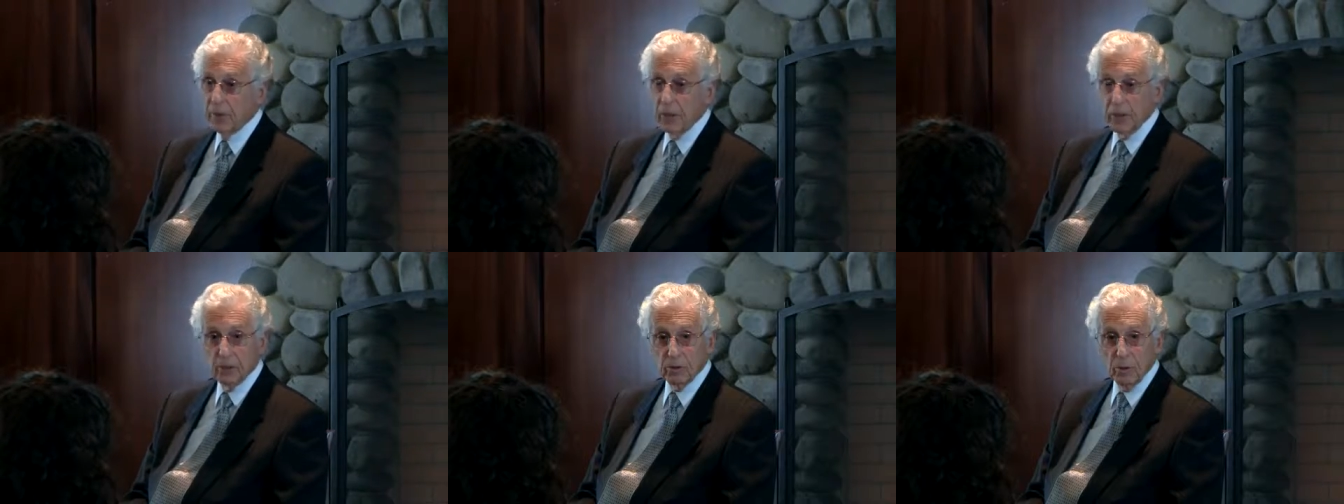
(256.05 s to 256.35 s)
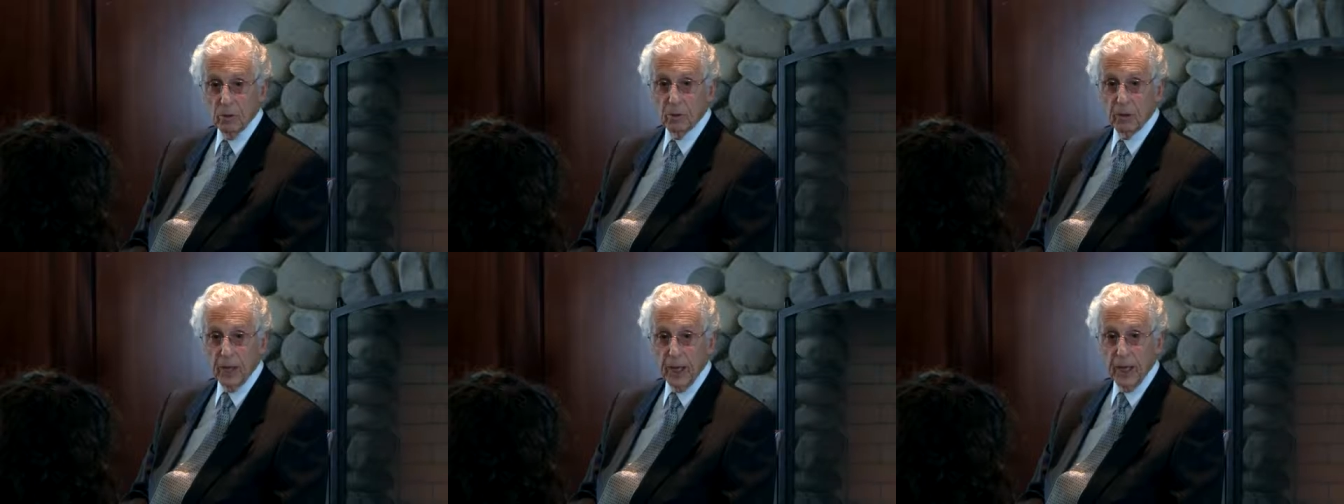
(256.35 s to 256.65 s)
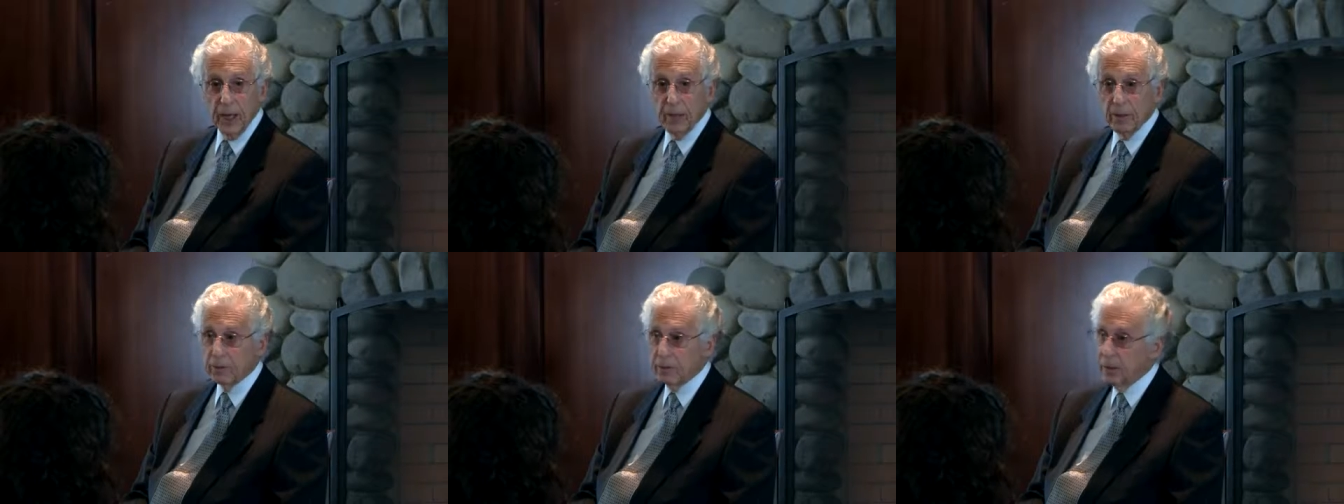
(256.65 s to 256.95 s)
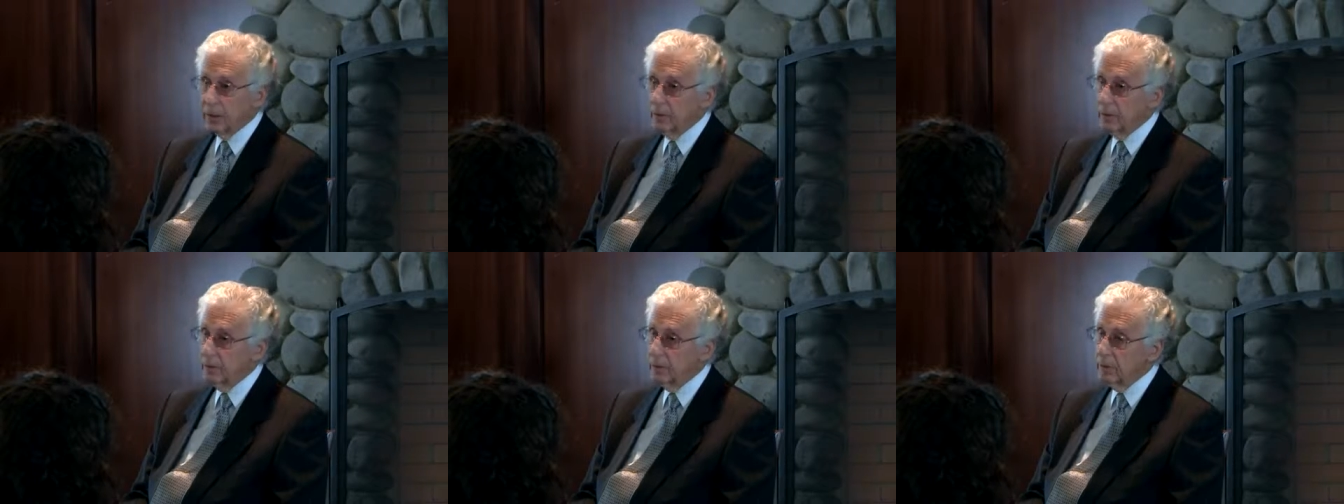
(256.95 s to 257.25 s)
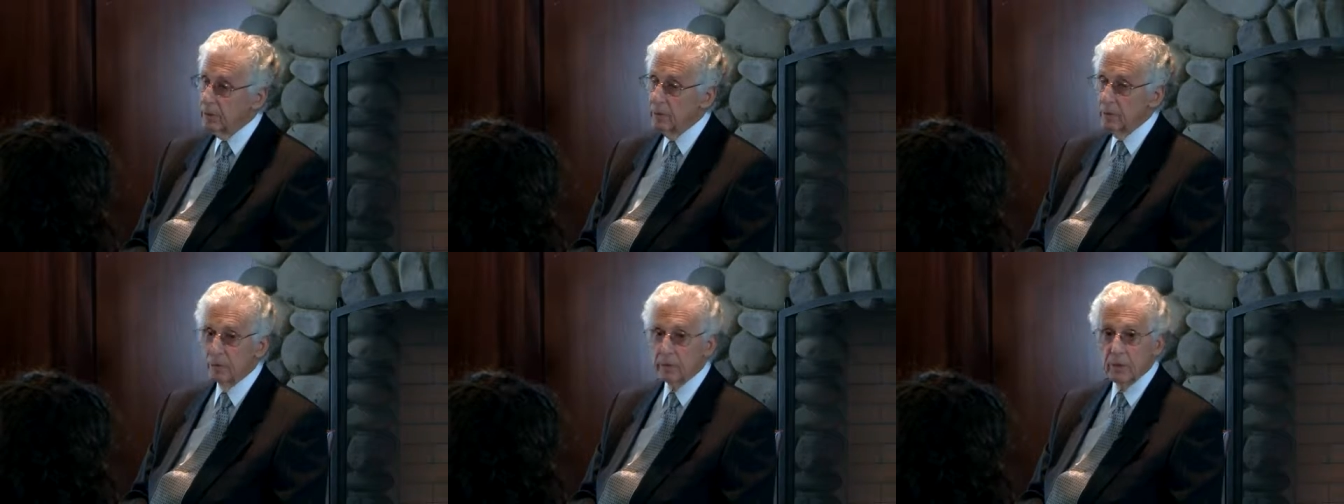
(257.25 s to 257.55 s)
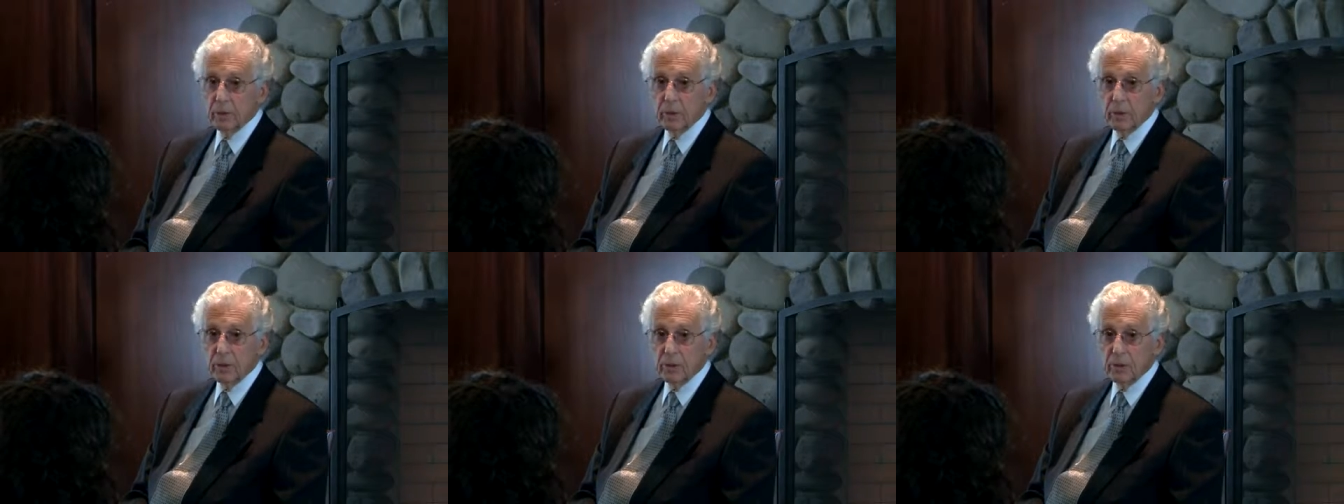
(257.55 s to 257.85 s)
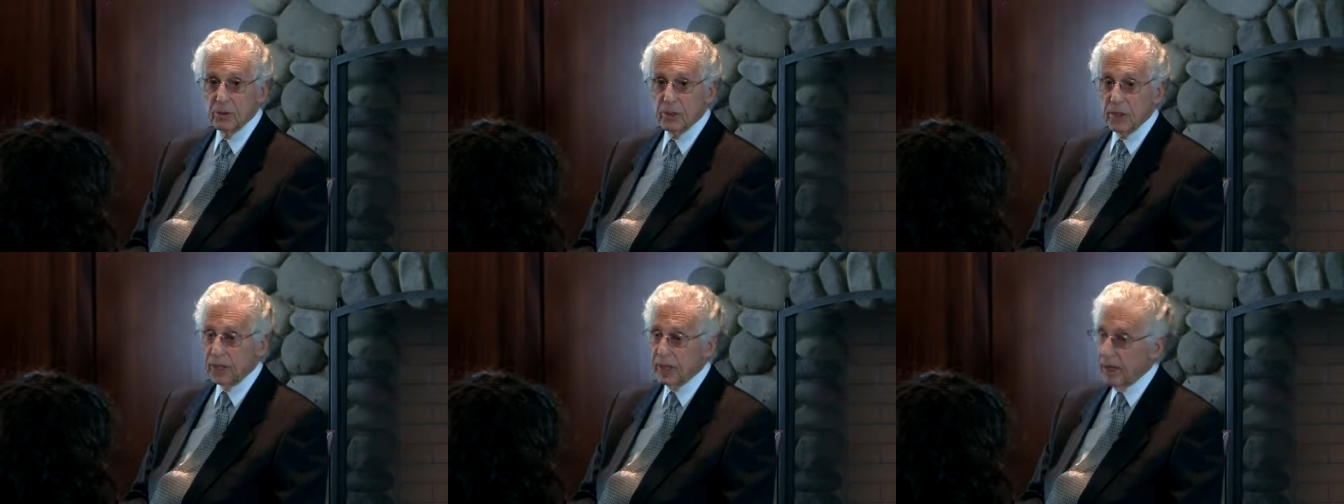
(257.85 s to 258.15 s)
and you're okay, and then
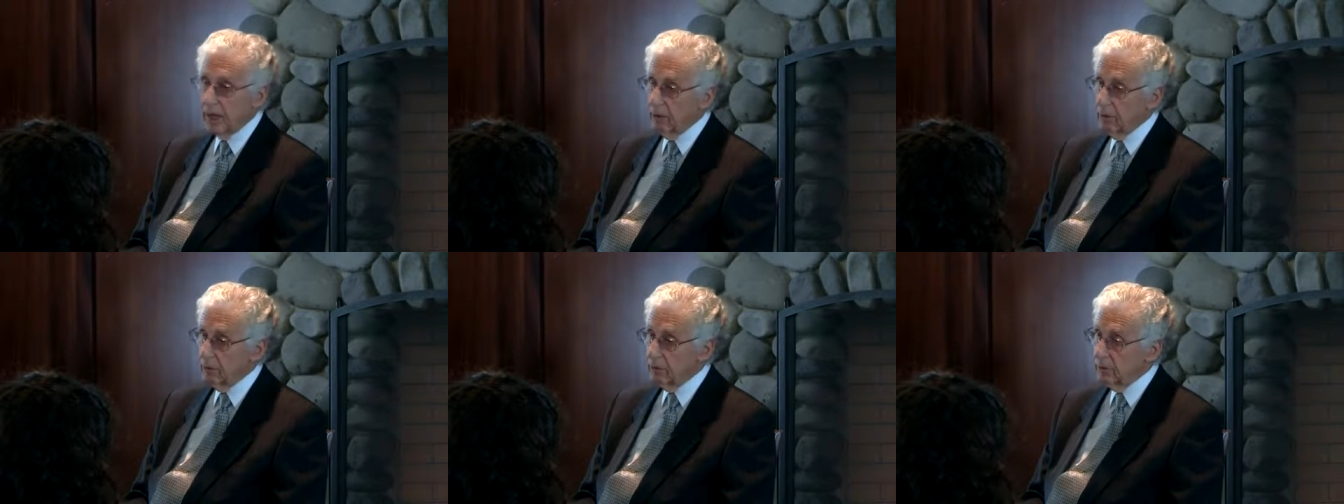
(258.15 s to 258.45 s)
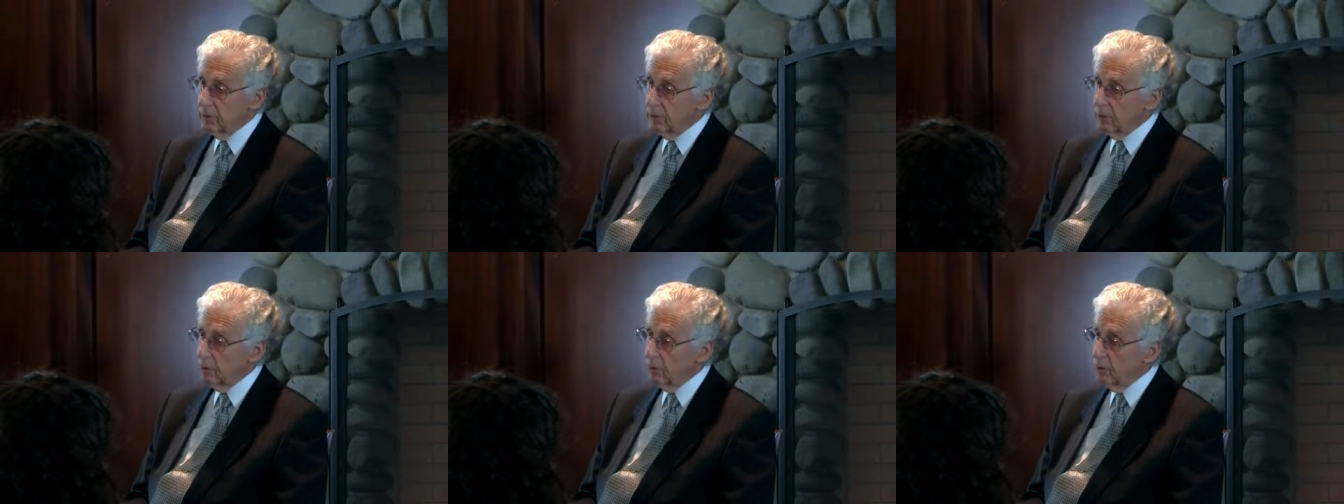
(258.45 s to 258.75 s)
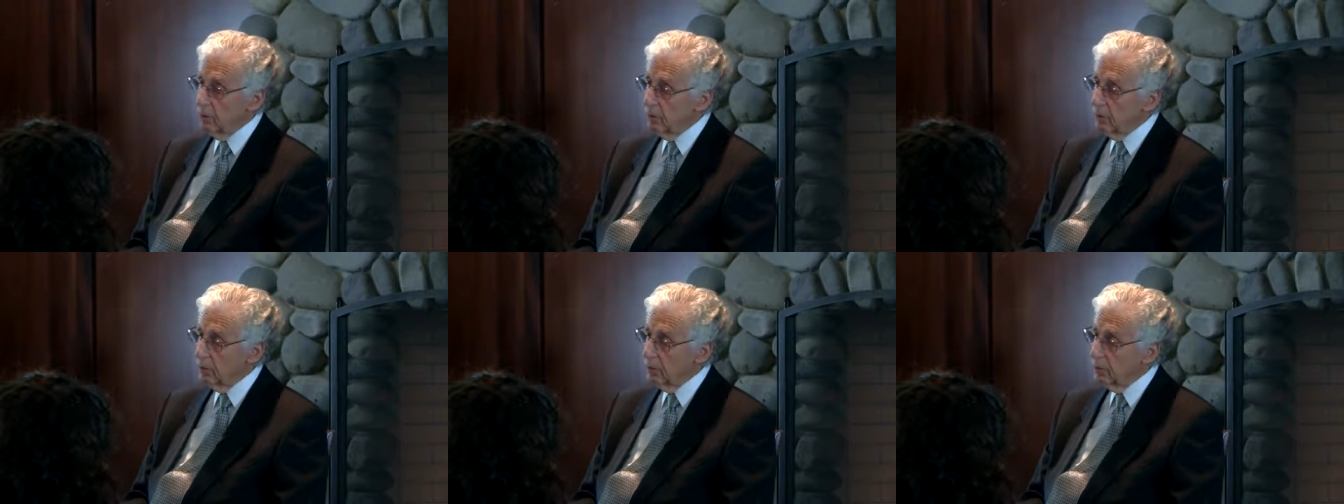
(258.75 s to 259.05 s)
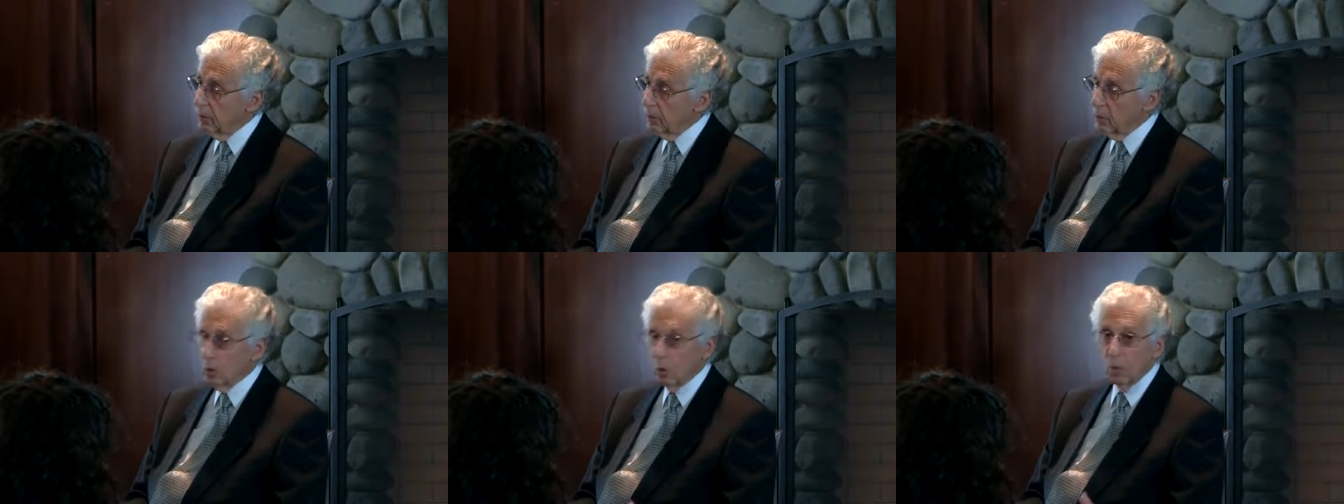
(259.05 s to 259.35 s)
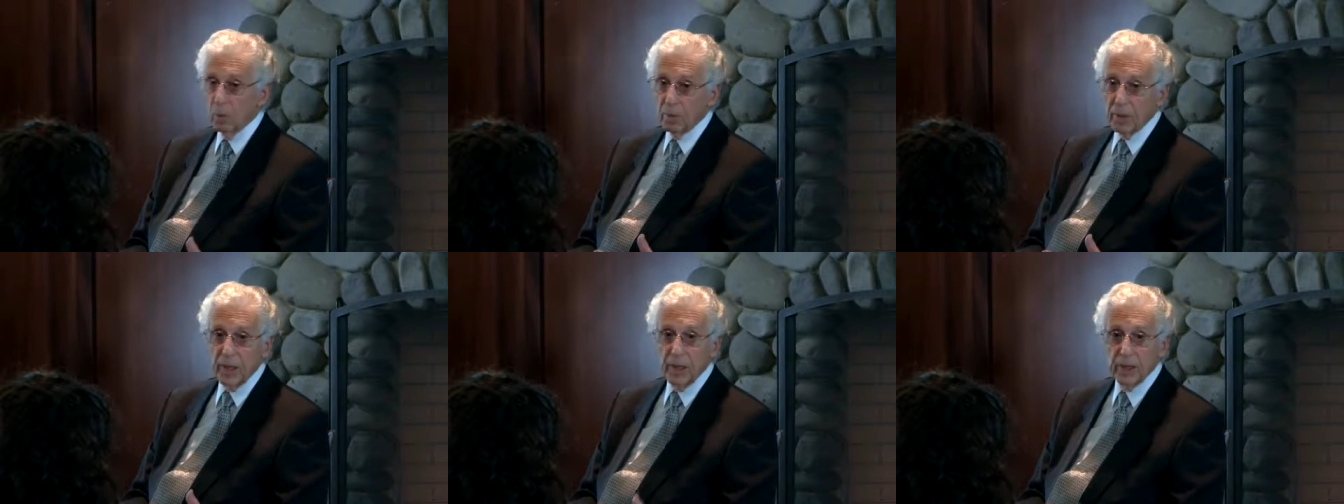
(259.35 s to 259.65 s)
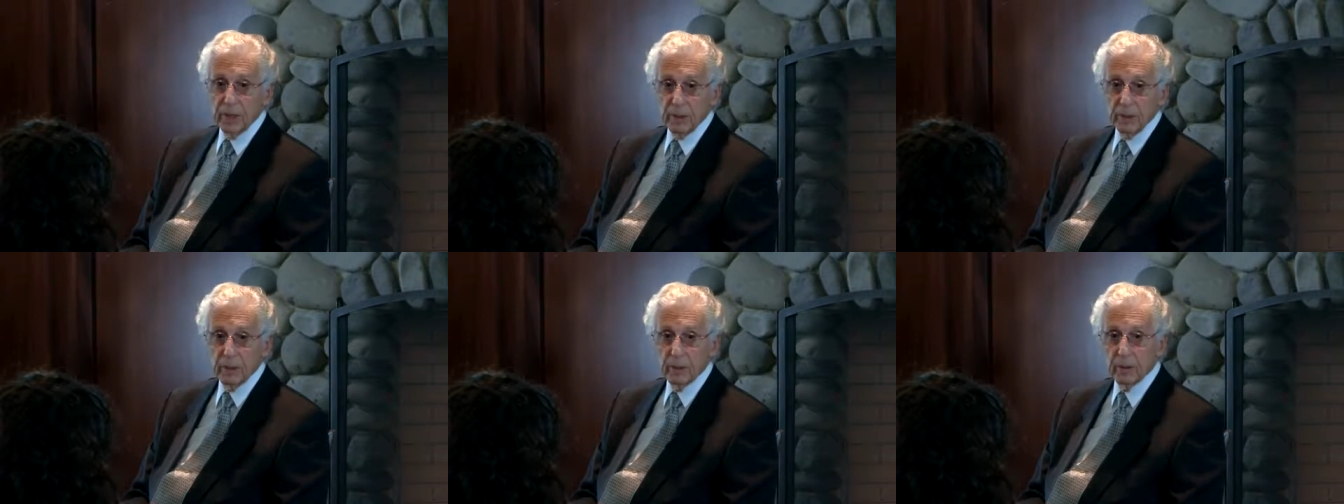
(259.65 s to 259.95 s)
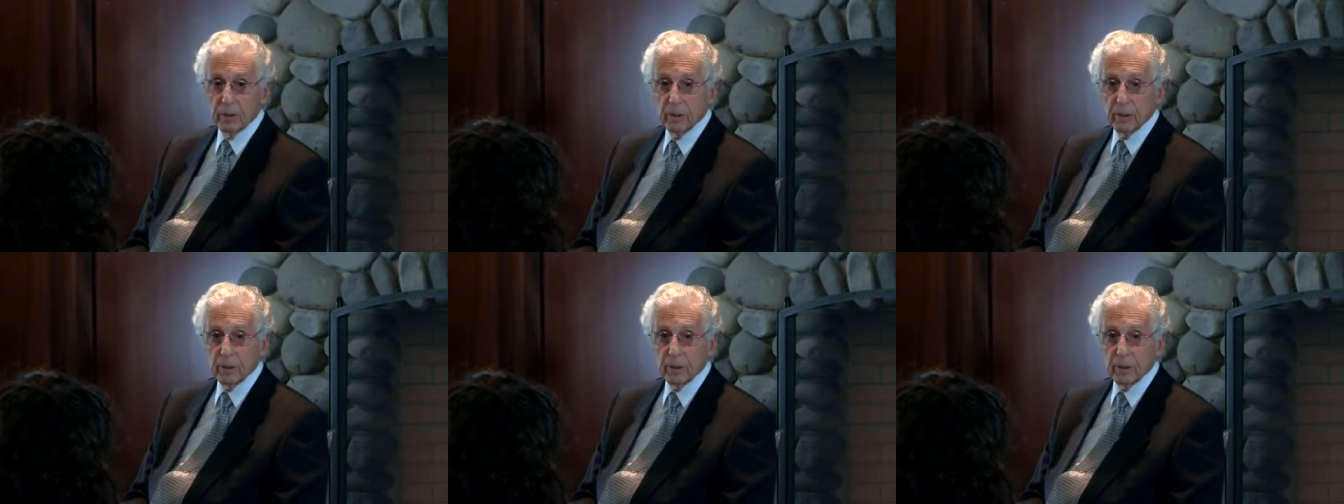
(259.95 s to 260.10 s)
take out, gallbladder,